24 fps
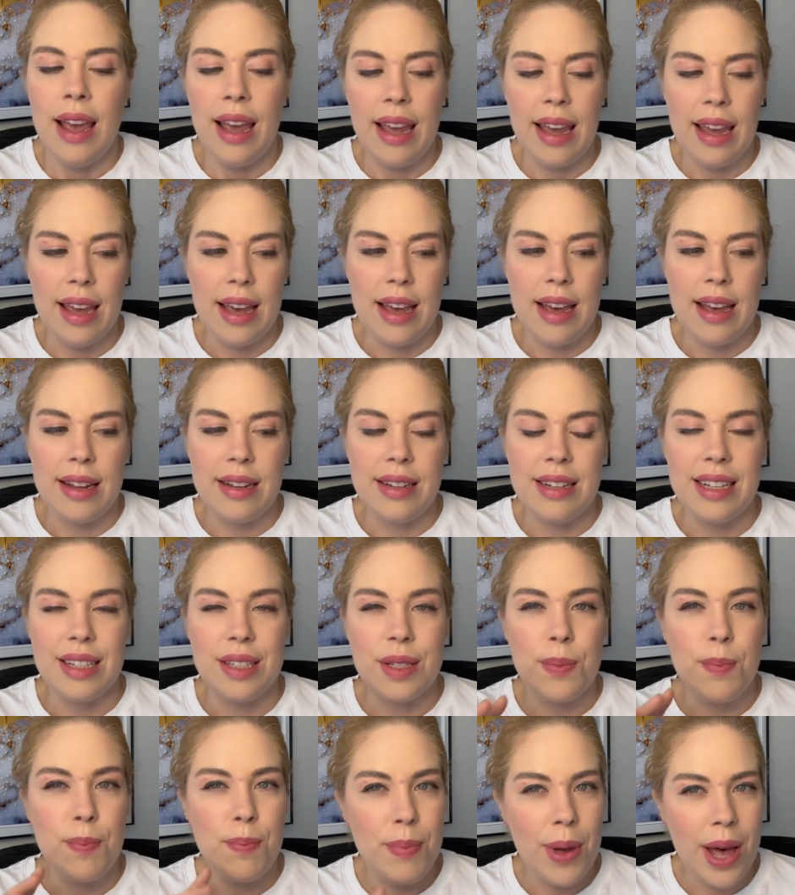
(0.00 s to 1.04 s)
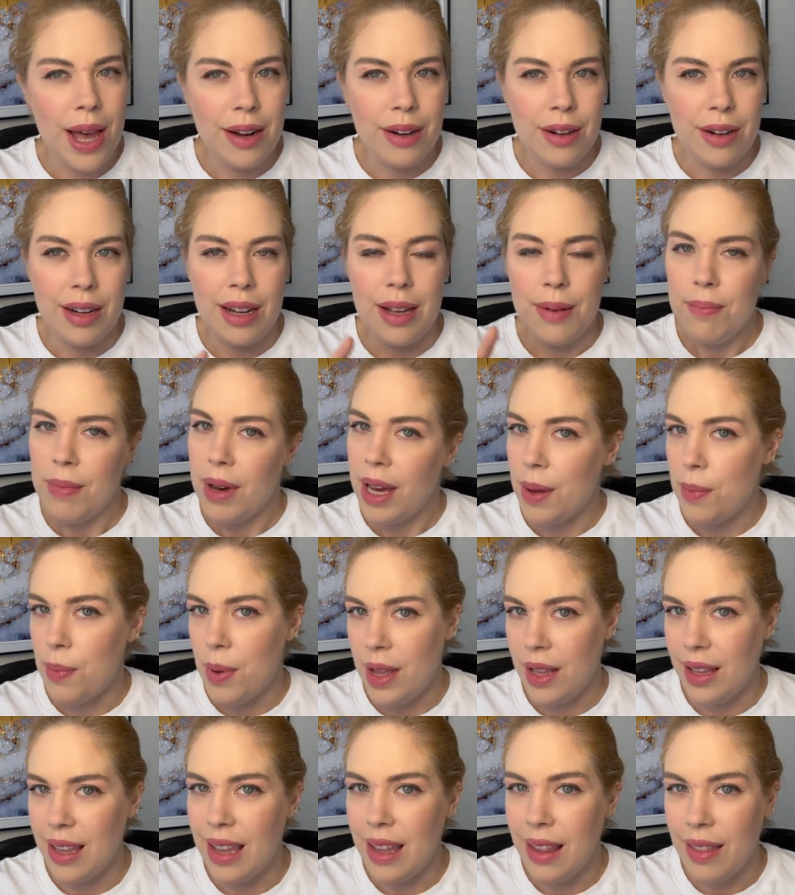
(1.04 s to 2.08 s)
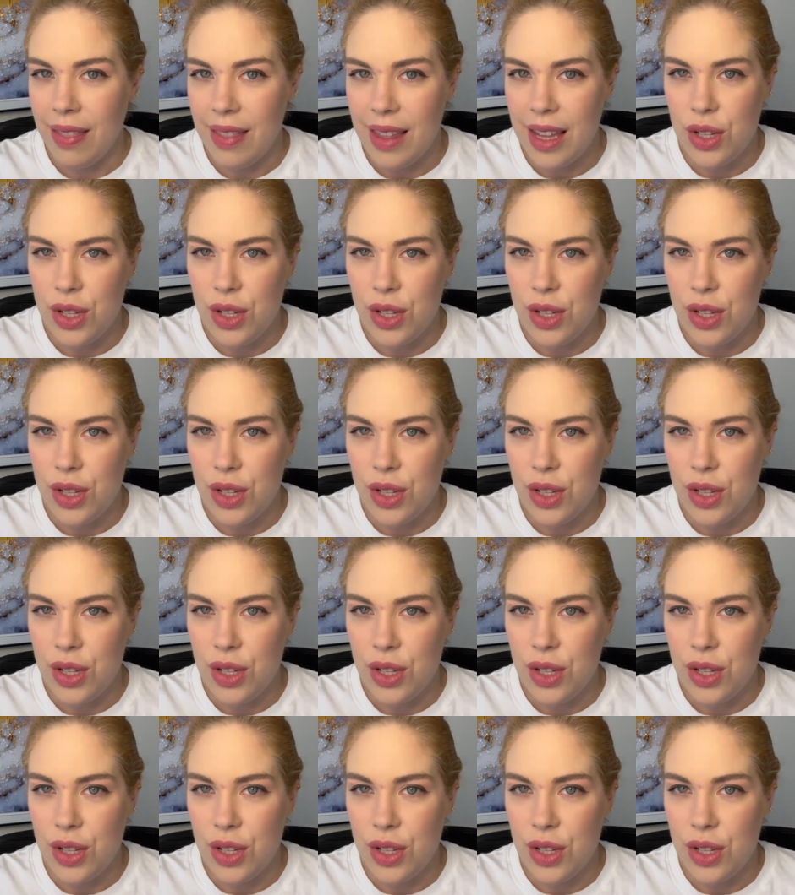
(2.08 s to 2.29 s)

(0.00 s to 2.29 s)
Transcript: And it's better, in my opinion,